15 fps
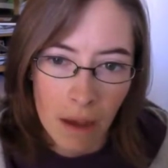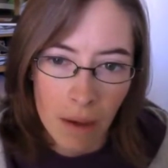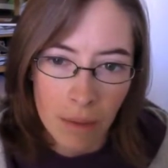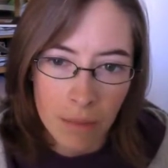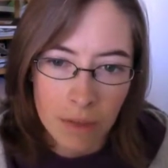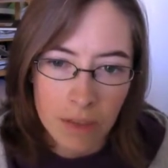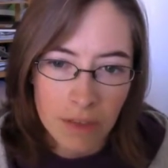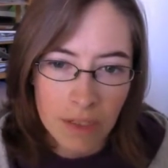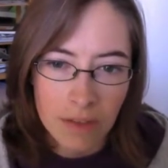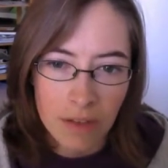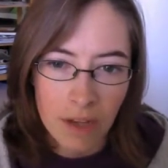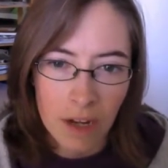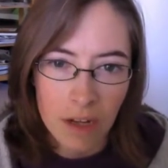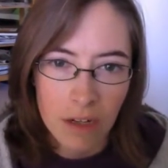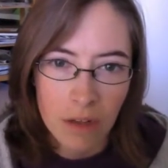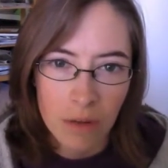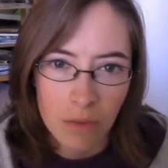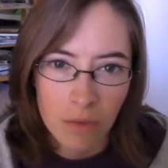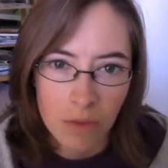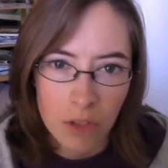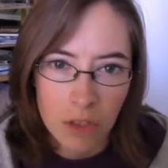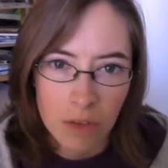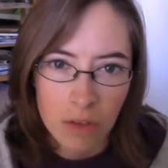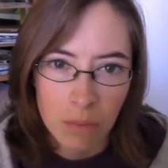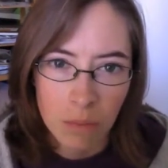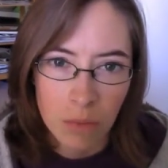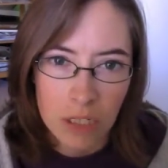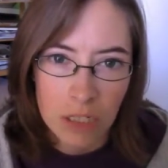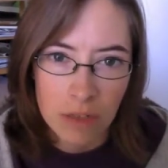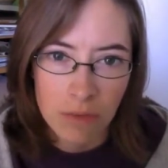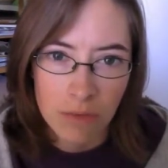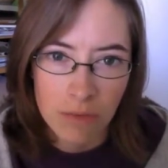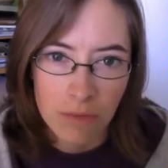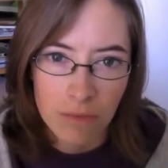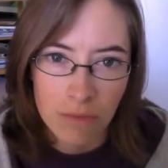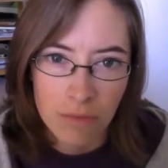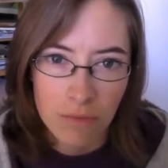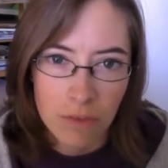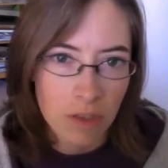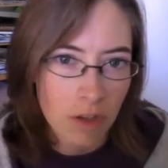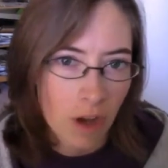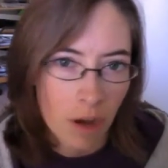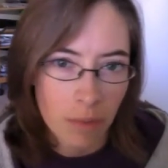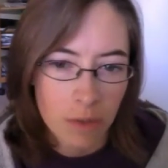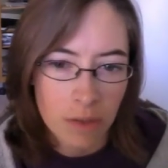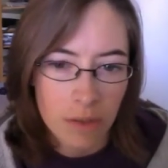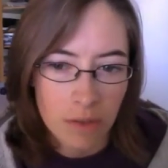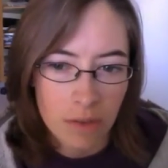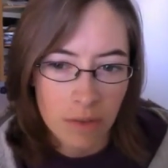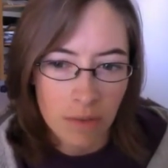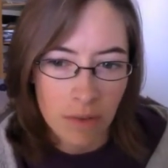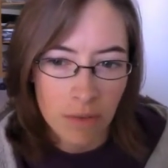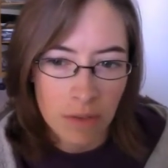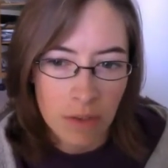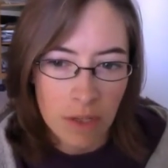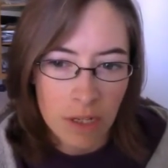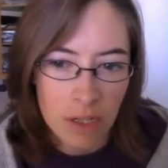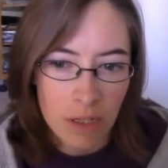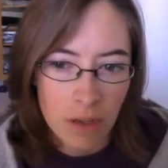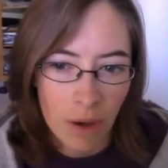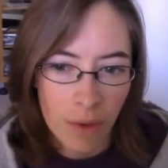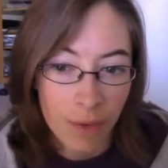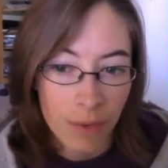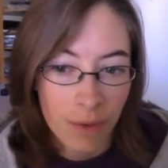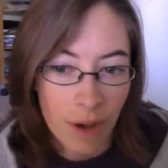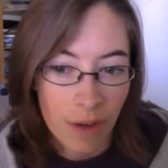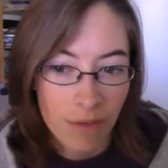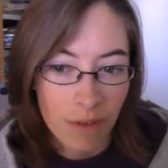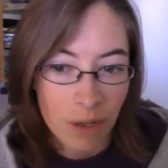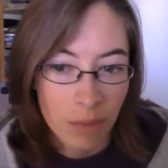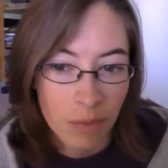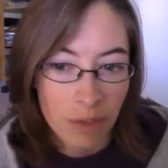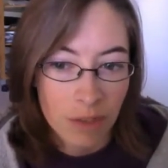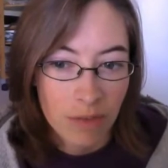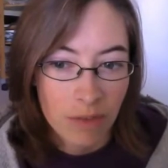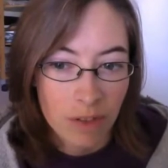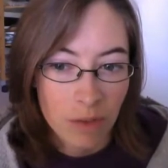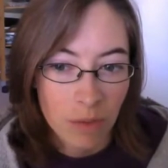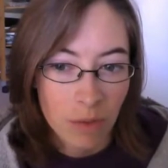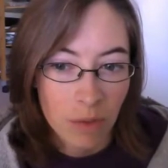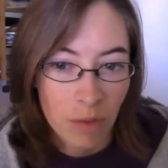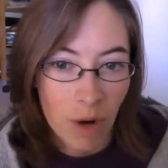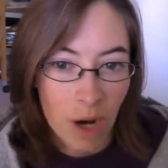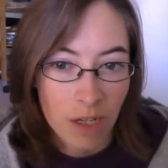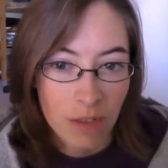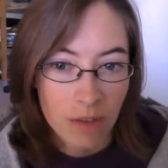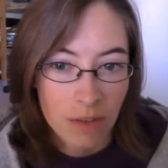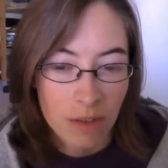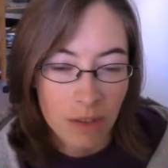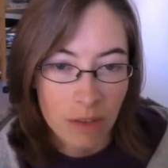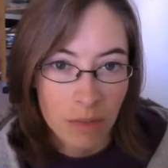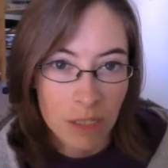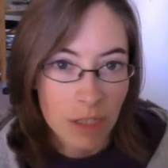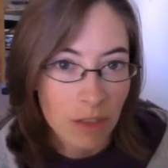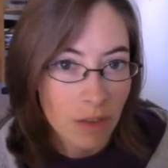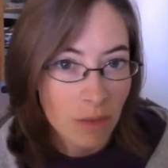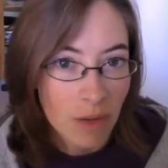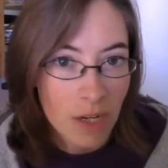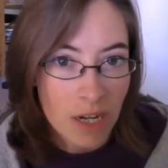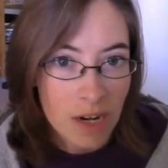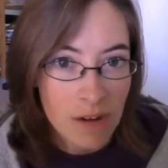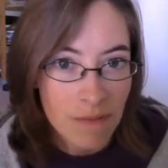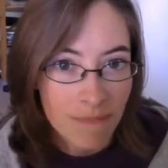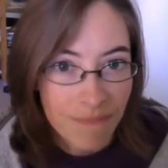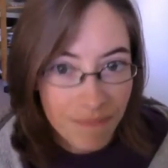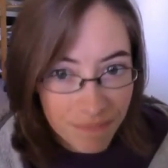So that's kind of just a brief synopsis of everything, although not very brief because we're rocking 6 minutes right now.